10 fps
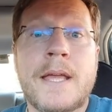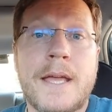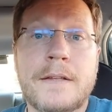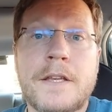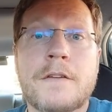
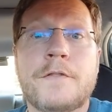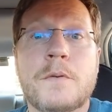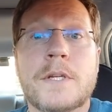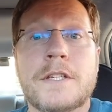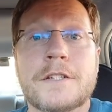and give
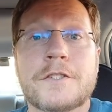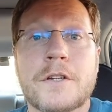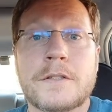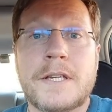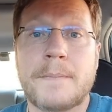you
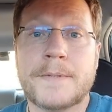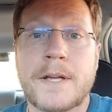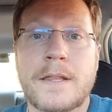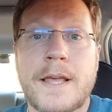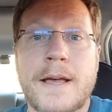additional tips
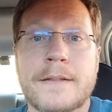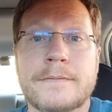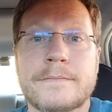on that.